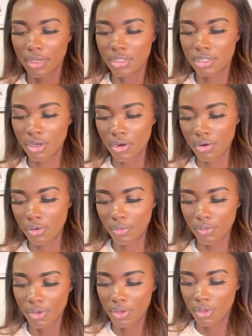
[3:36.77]

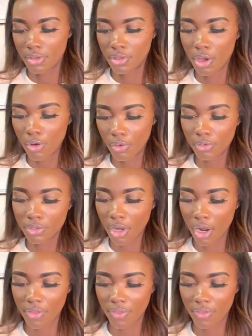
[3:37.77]
So those are the